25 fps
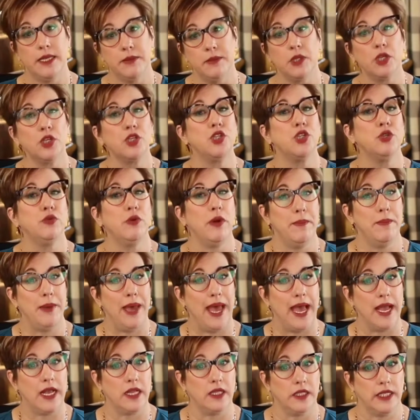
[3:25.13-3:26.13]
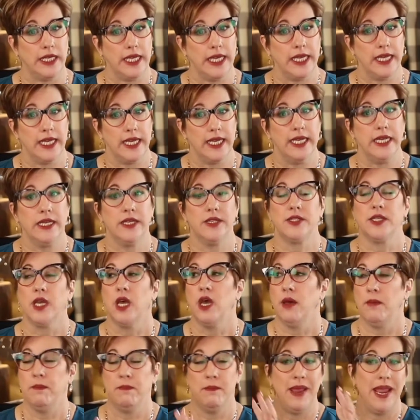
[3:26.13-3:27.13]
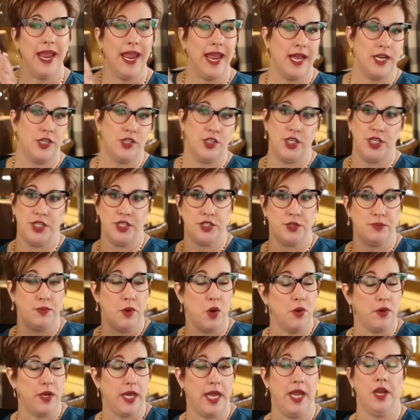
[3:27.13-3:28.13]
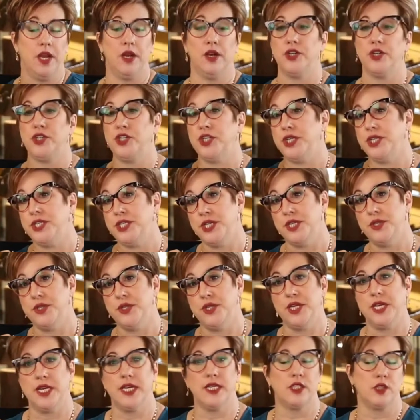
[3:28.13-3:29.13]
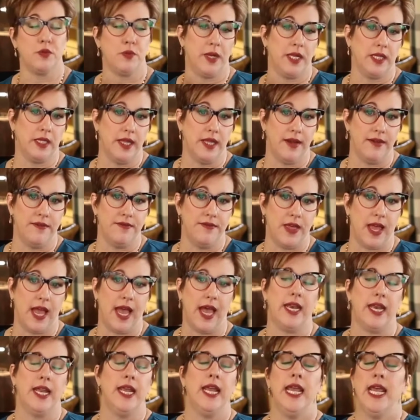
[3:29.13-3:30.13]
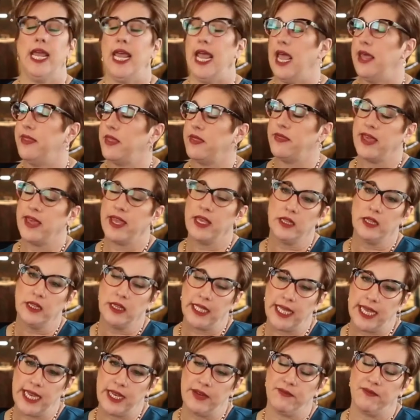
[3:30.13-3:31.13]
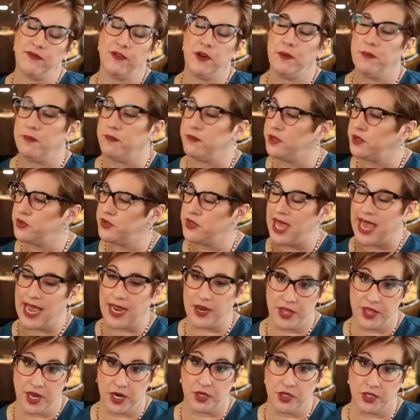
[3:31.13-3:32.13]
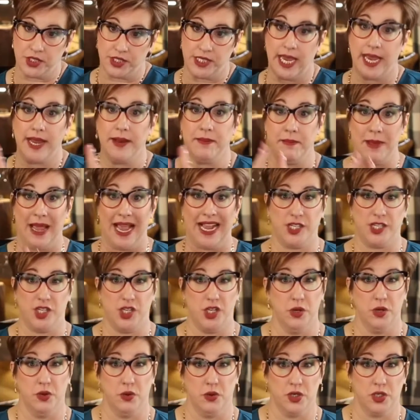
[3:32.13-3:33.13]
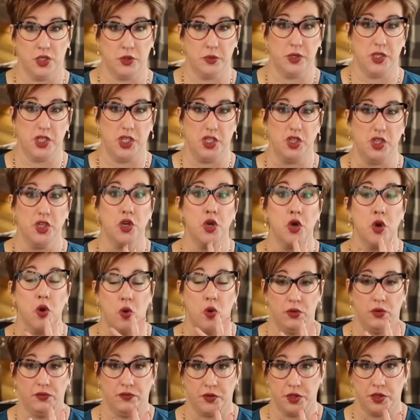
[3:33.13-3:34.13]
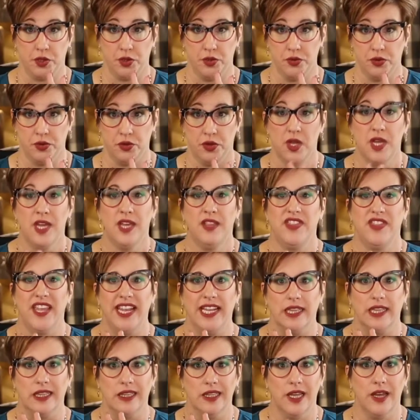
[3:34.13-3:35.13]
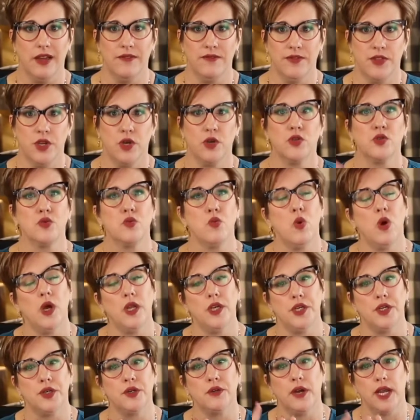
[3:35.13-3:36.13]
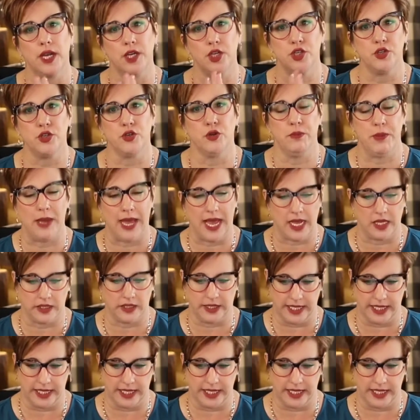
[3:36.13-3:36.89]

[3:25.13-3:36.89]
Similar to a backlink is, man, she spoke here, she did this, we love that. And then they link from their site back to yours, which is gold for Google. They love those one-directional